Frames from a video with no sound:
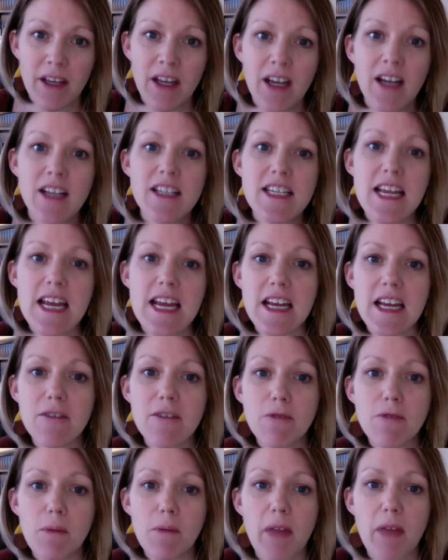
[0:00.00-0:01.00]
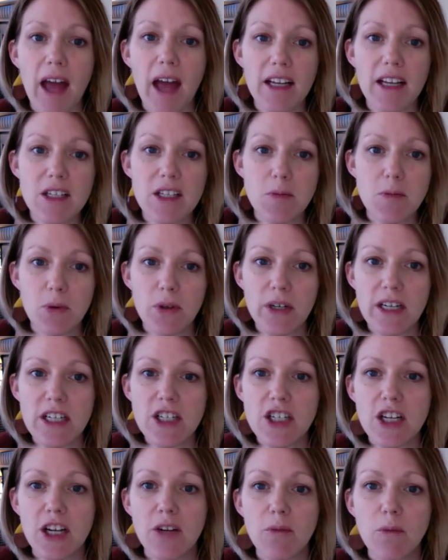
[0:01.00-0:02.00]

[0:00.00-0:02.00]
Taken from that inspiration,